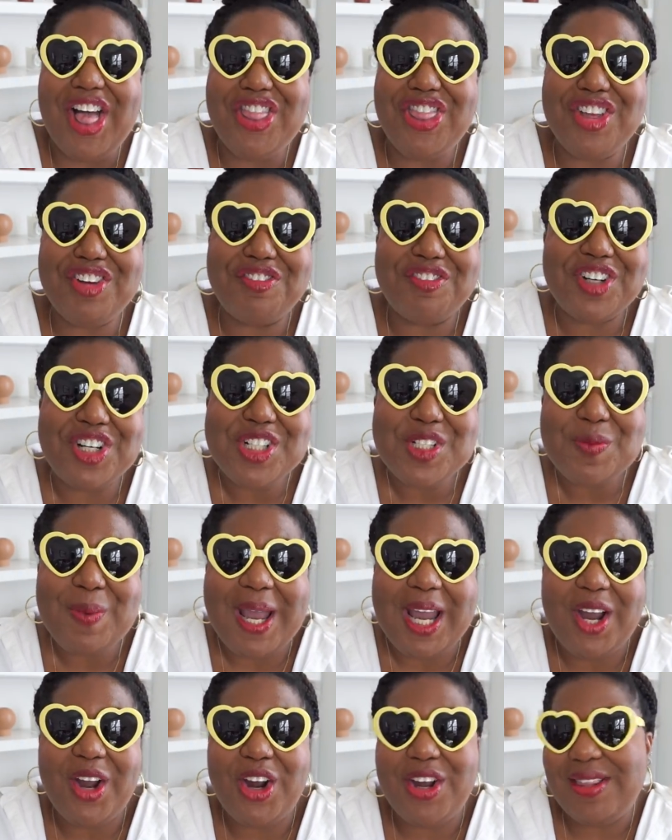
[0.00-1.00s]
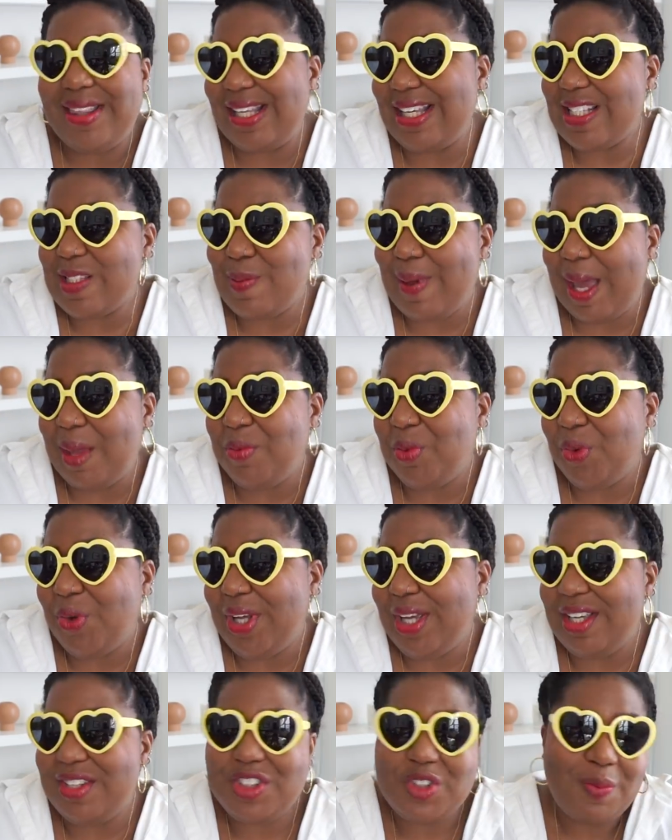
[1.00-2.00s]
The first pair are these bad
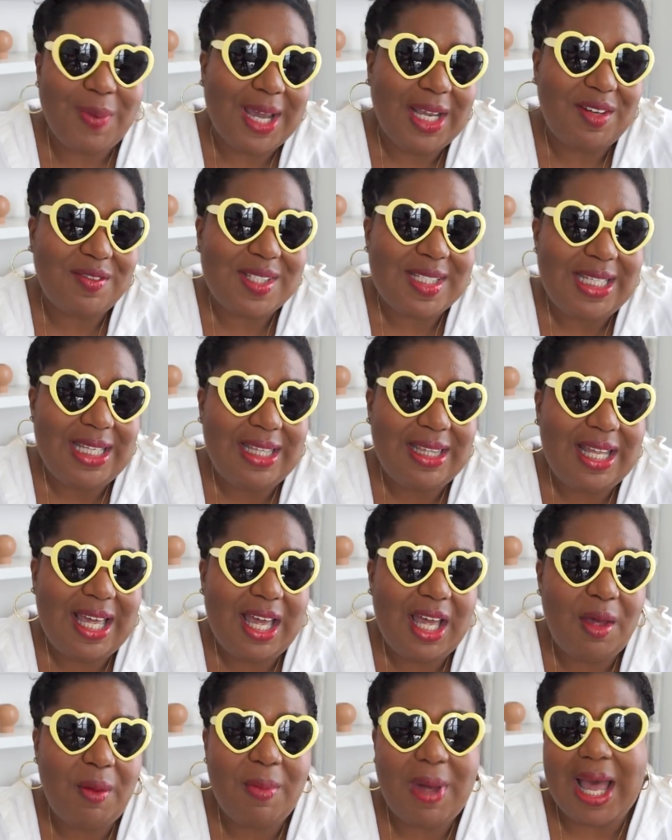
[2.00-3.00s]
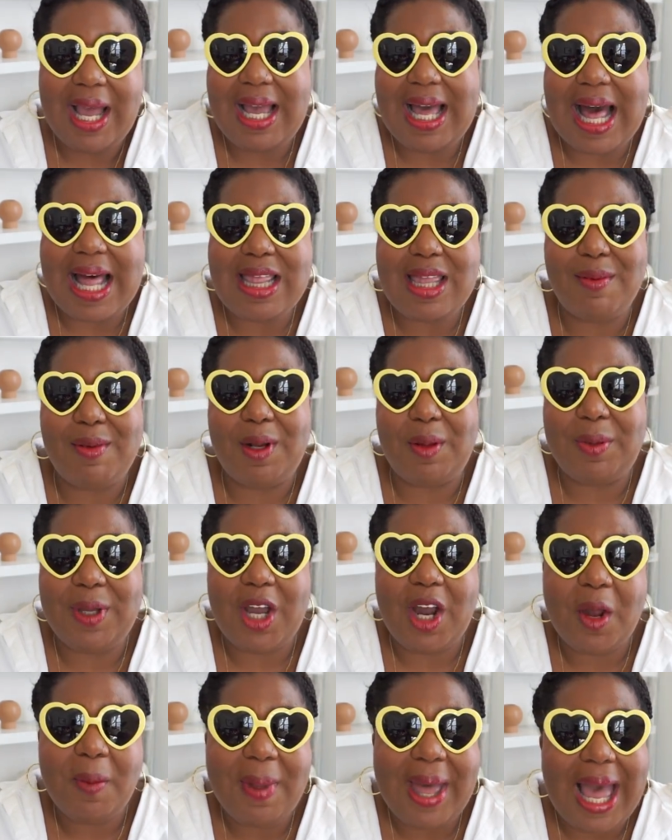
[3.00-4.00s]
boys. You might have seen them. I got them in a
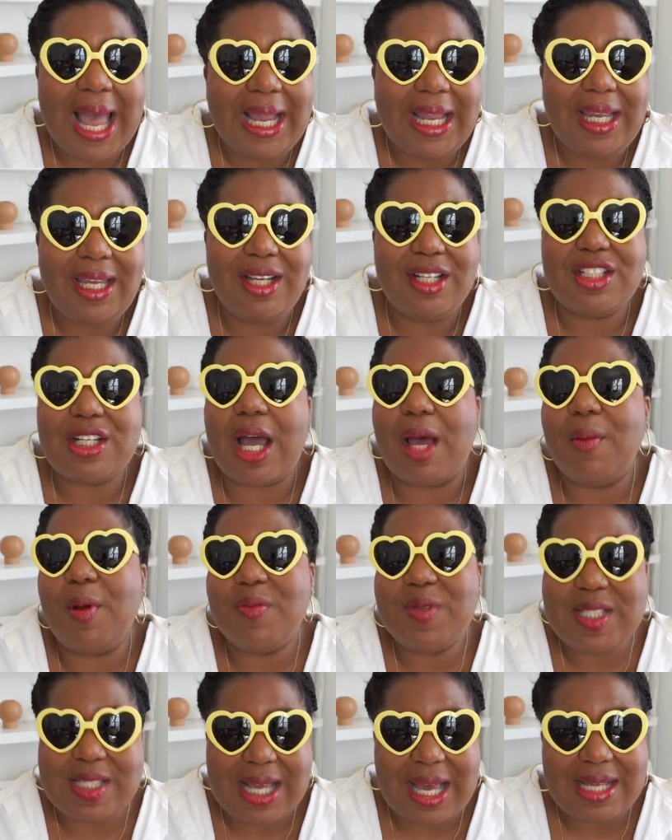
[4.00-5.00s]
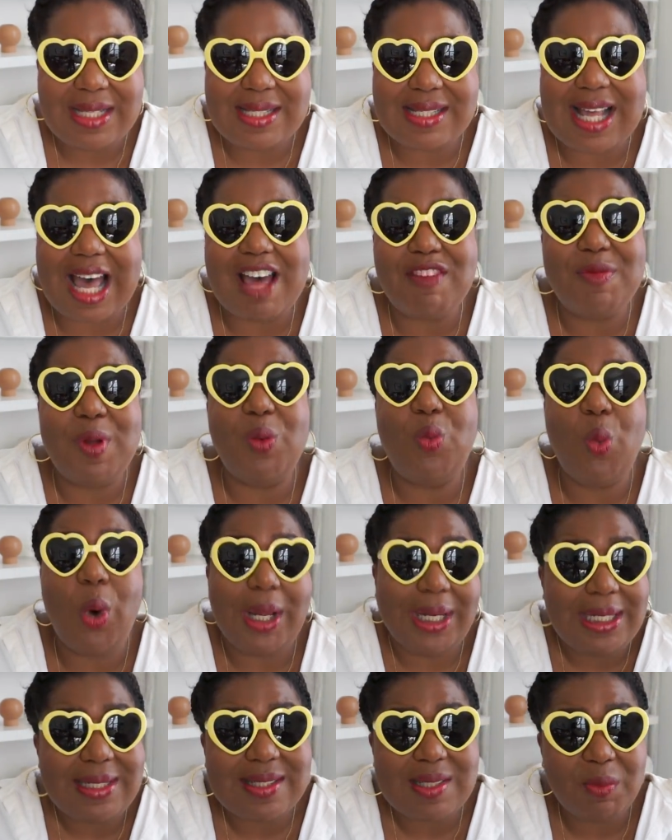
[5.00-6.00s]
PR package. I'm obsessed. I've been
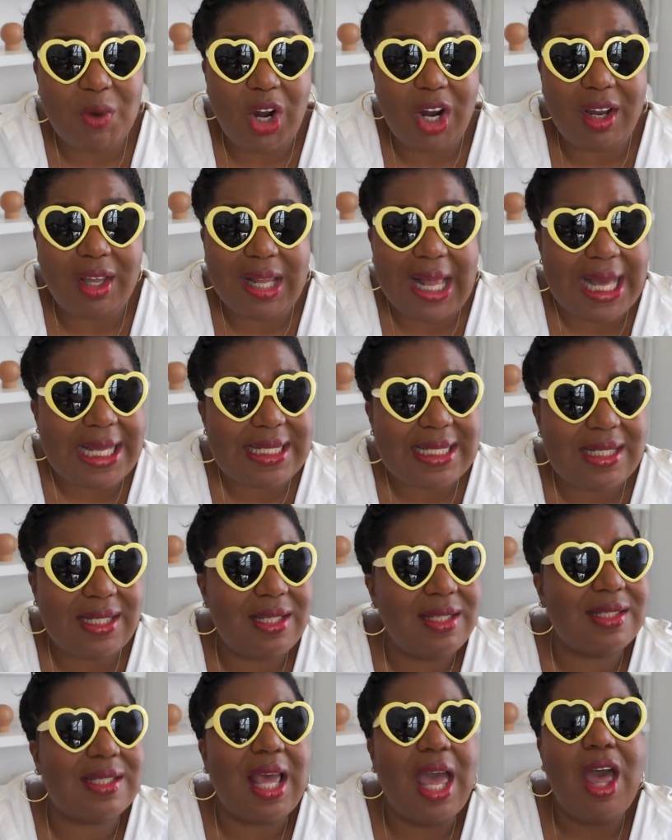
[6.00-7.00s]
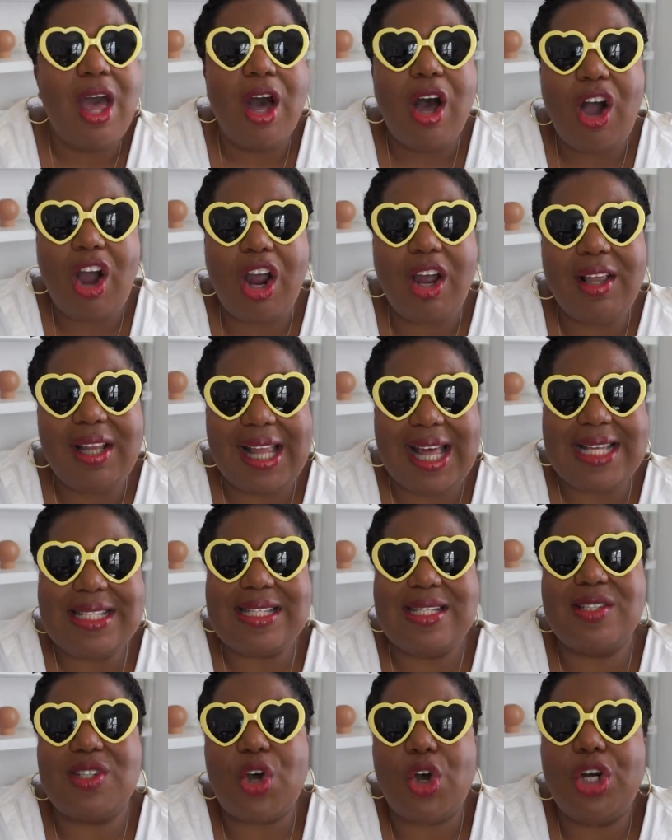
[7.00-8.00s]
wanting some heart glasses. Heart
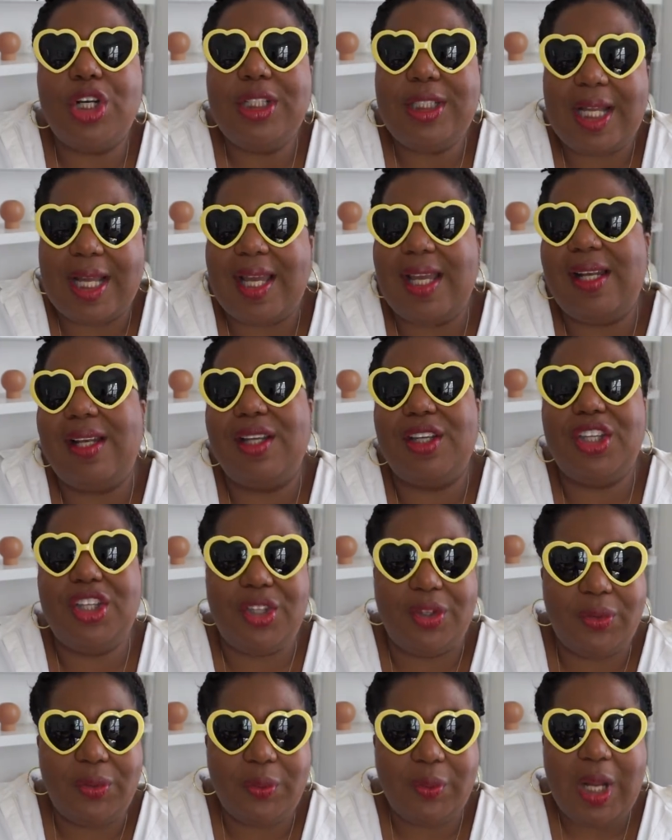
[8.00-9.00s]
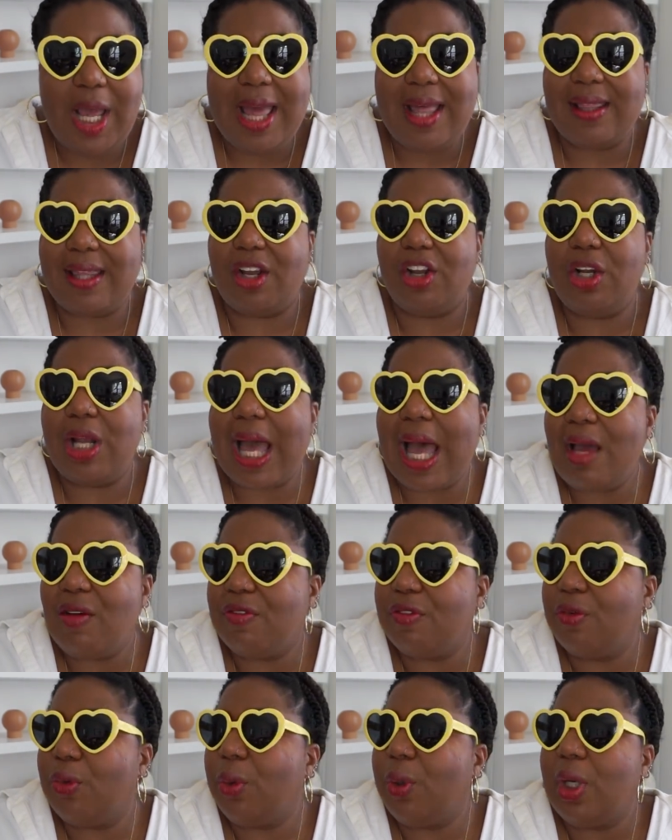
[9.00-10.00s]
glasses are dead cute. They are not
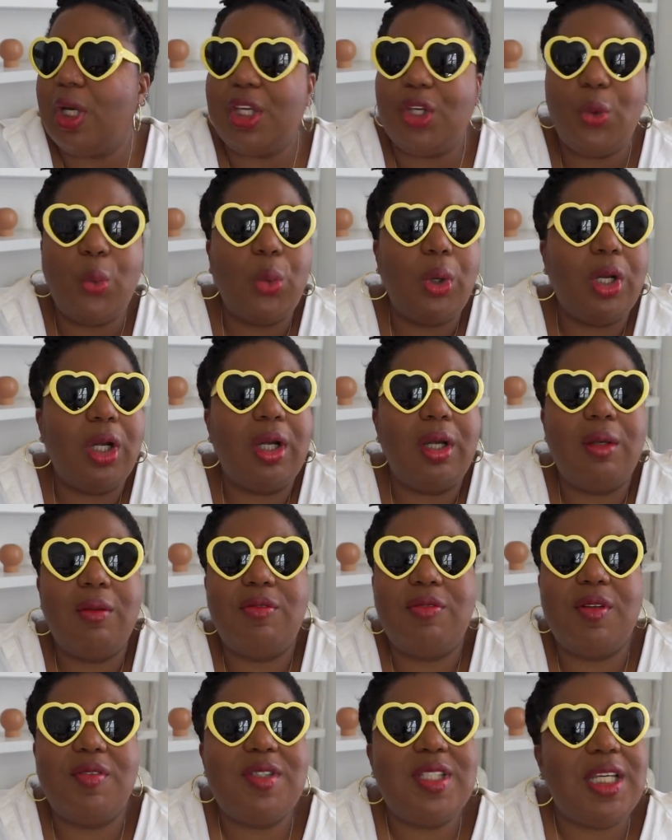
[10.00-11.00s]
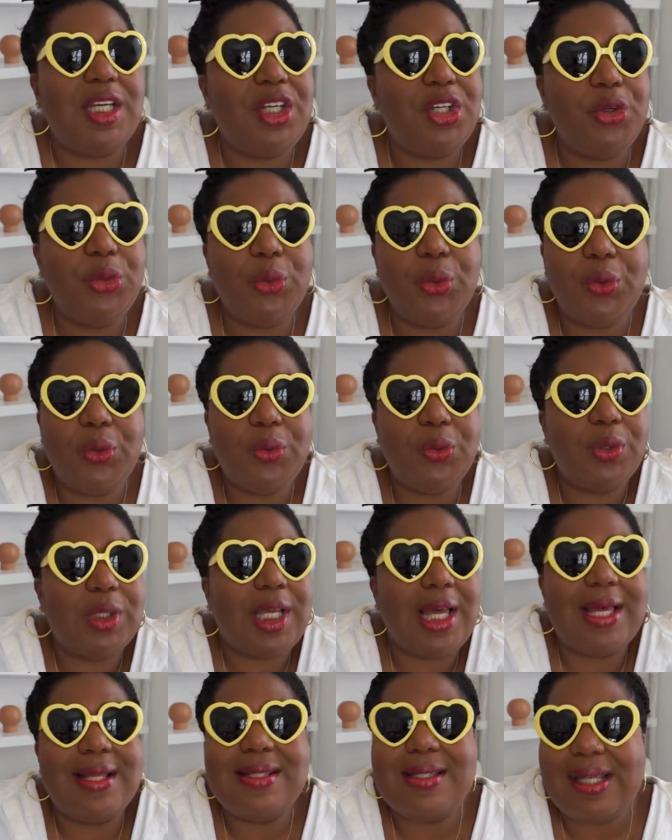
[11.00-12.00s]
for your 15 year old
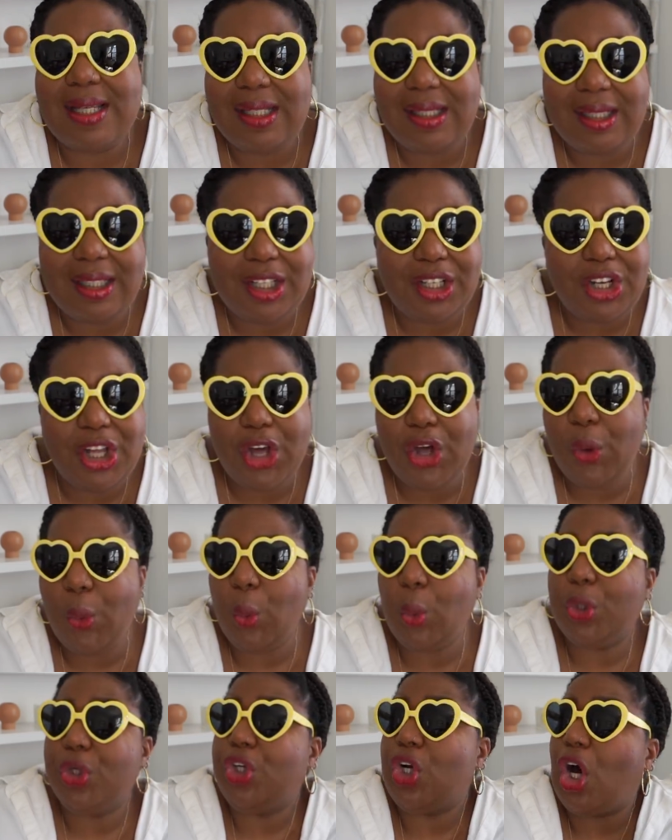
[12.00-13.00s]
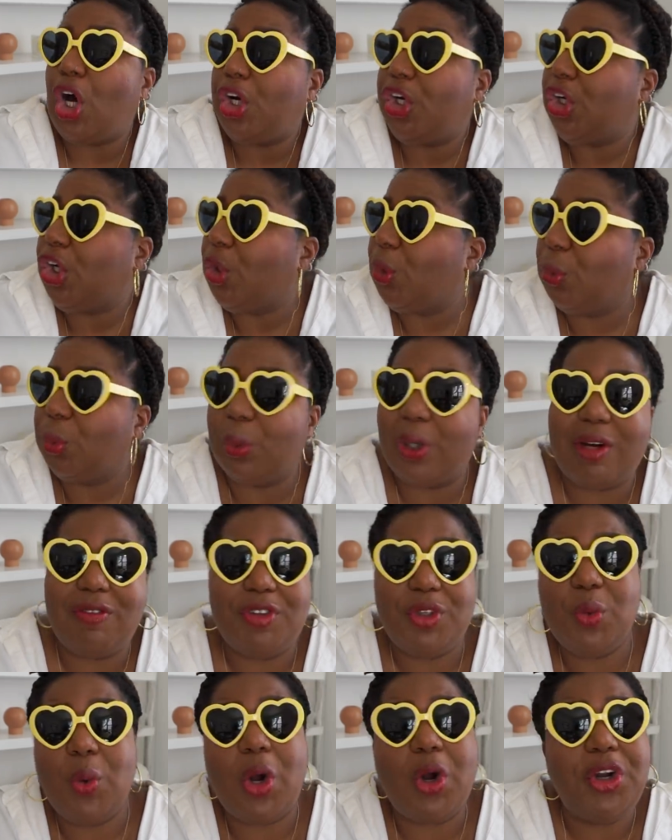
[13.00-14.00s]
cousin, you know, or daughter, wherever
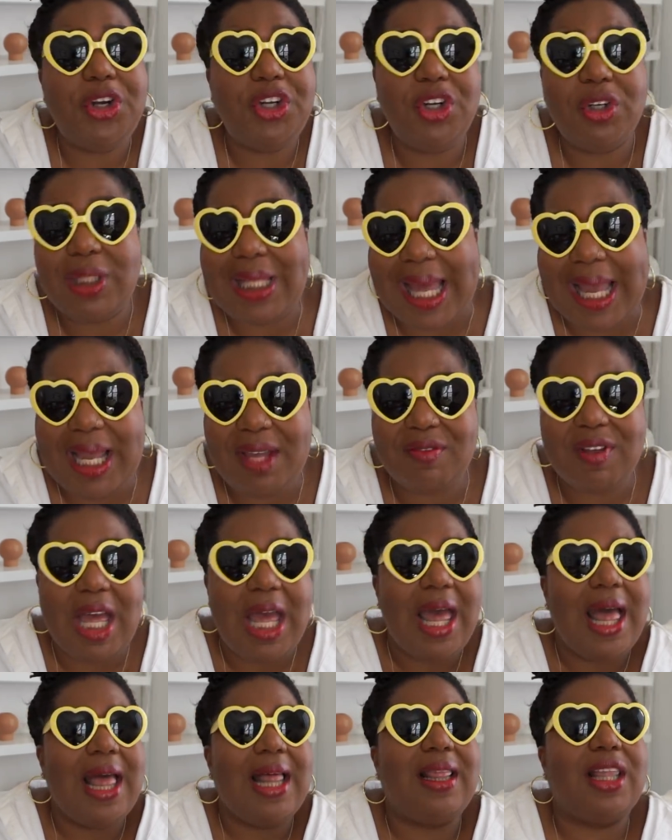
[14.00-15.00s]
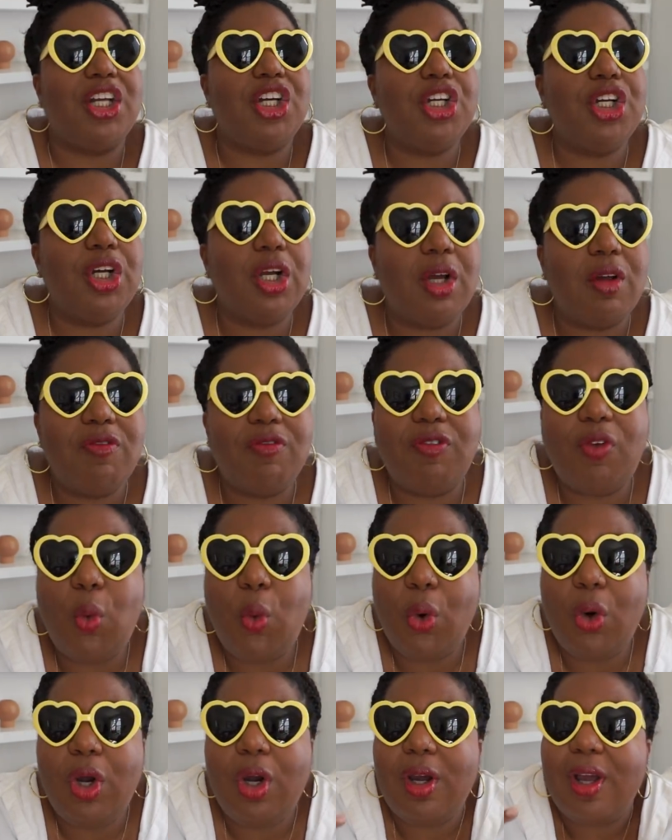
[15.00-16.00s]
you are in your life. They're
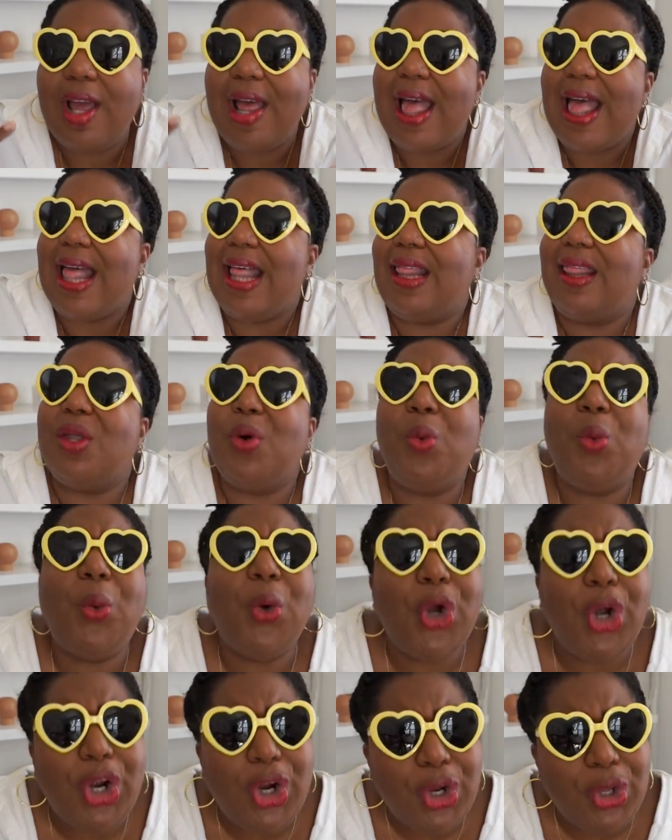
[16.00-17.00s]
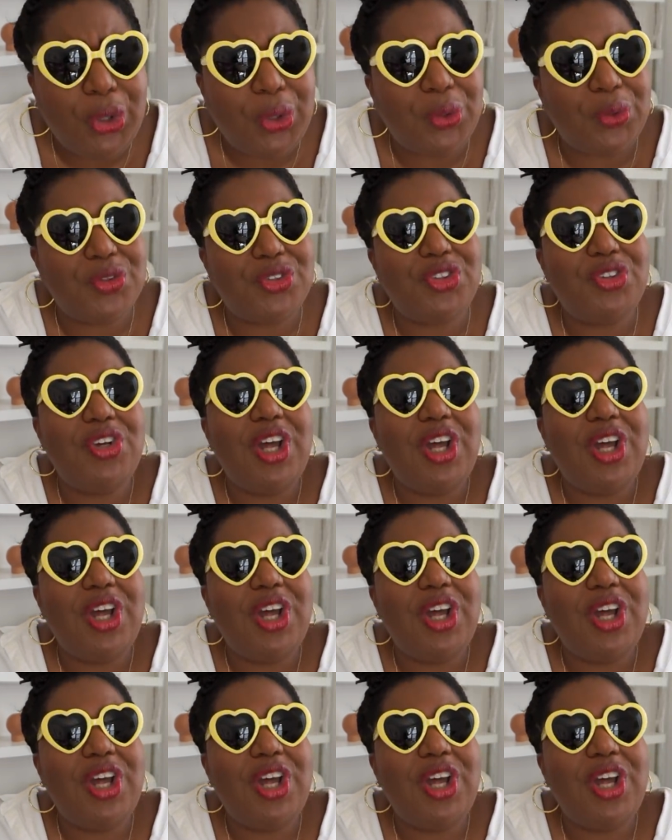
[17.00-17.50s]
for the world, you